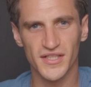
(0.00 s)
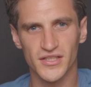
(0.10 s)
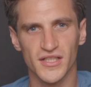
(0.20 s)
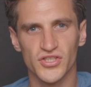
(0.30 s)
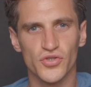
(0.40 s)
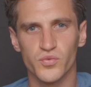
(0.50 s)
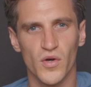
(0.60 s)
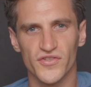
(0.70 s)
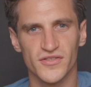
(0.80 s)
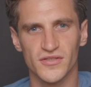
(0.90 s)
it just
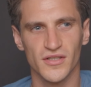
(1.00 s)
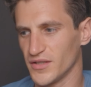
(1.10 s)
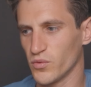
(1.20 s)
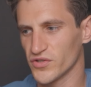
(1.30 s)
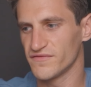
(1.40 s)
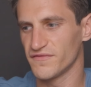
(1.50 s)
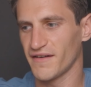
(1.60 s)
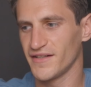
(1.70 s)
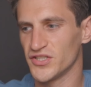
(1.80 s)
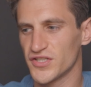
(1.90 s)
wasn't
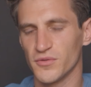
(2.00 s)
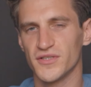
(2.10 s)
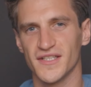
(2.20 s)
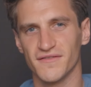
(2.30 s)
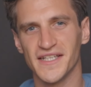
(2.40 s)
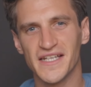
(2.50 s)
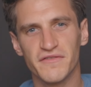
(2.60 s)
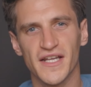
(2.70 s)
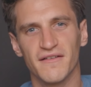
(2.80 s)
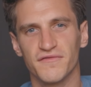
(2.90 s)
very intuitive. And
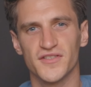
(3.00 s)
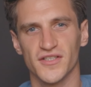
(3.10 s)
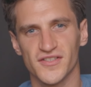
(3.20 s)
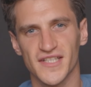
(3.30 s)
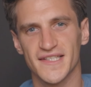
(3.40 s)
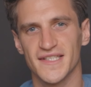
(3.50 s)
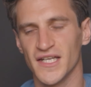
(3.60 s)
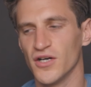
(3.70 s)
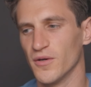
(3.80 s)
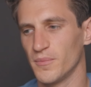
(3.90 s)
even after setting
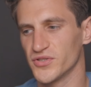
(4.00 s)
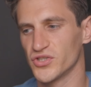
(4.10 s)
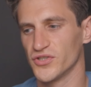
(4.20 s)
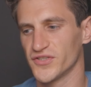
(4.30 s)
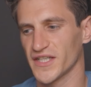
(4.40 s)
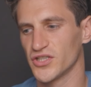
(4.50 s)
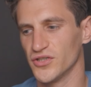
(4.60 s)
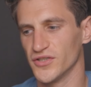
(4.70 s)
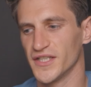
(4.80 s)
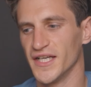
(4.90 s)
it up as good as I
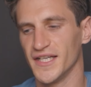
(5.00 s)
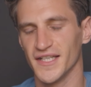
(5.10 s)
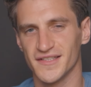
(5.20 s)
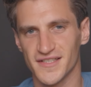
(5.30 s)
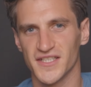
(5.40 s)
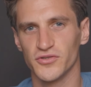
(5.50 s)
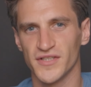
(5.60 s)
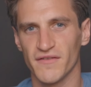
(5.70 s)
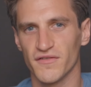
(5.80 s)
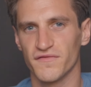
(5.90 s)
could, it still
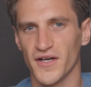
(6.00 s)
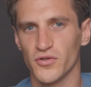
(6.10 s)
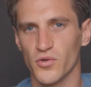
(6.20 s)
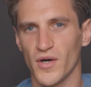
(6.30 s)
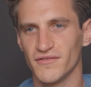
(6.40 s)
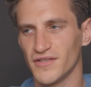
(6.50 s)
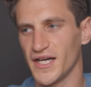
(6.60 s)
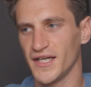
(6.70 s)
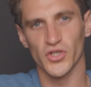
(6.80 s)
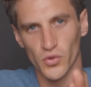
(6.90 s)
never felt quite right. I'd